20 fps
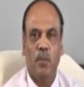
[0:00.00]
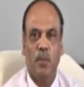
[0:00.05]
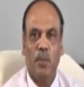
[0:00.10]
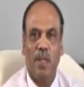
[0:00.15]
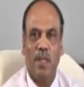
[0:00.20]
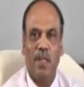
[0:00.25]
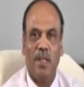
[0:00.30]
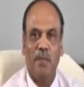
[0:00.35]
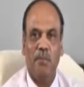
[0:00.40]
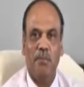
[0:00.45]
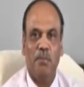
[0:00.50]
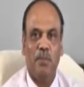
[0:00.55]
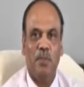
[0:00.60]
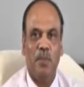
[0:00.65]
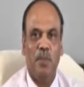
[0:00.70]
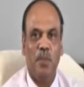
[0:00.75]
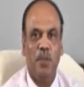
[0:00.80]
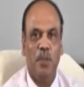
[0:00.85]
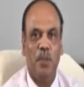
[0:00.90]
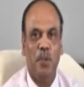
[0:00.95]
Welcome
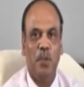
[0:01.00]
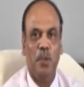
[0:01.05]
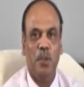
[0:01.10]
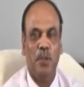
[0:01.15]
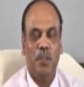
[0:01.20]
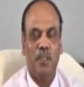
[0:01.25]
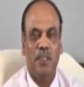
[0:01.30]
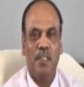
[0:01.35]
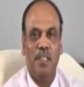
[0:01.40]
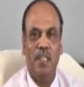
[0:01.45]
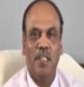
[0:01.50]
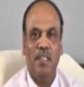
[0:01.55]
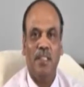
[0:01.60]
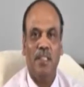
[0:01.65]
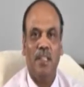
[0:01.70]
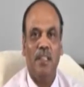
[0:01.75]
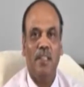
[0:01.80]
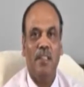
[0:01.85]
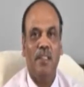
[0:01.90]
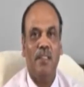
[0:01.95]
to
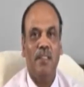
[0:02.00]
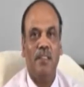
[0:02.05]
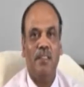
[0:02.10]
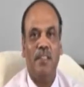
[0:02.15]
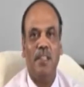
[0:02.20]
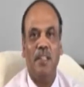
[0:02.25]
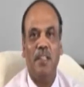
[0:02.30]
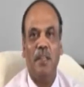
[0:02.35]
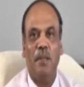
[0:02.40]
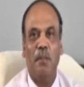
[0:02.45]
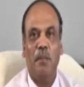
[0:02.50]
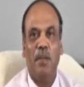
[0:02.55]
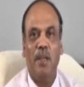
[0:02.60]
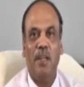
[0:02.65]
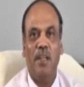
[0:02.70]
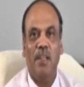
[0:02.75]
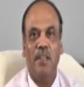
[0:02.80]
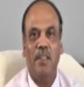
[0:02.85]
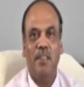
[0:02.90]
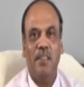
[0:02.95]
CSIR Central
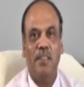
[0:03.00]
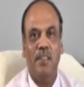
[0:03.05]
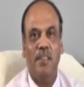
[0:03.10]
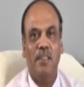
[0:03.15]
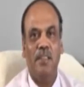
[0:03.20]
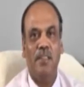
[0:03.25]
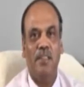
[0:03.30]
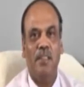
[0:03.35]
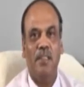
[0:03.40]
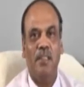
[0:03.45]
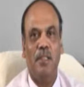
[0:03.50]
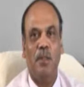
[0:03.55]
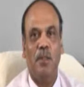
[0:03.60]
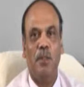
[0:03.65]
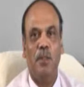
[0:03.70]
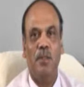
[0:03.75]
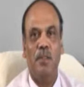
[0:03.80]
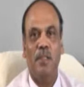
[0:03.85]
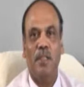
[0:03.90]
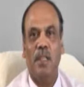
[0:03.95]
Building Research
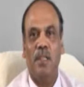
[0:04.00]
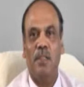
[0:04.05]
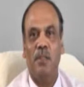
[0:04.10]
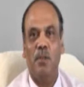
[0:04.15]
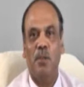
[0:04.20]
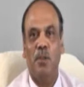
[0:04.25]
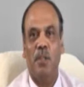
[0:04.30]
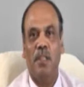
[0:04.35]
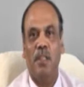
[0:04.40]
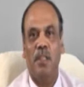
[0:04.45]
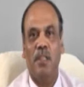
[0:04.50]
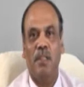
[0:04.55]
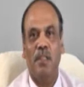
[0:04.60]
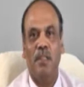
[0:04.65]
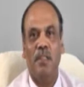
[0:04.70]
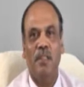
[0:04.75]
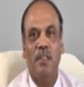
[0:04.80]
Institute at Roorkee.